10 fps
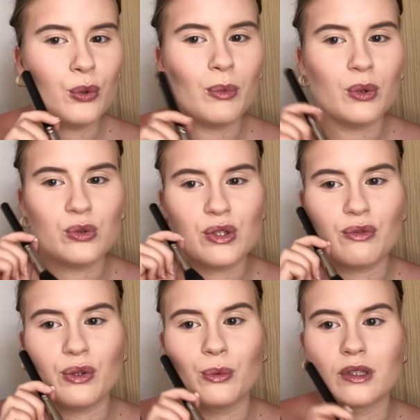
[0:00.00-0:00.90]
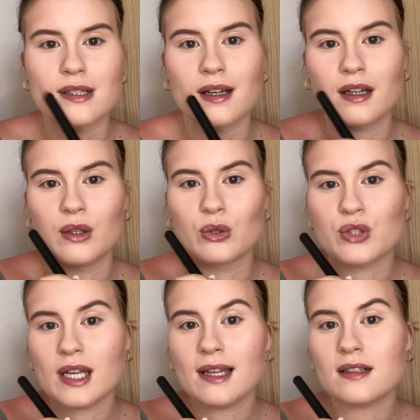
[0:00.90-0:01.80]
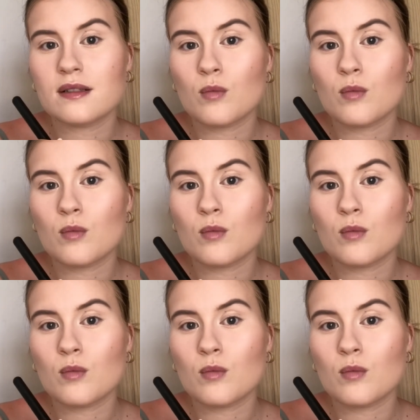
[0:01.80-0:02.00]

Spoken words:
but also if you want to suck in your cheeks,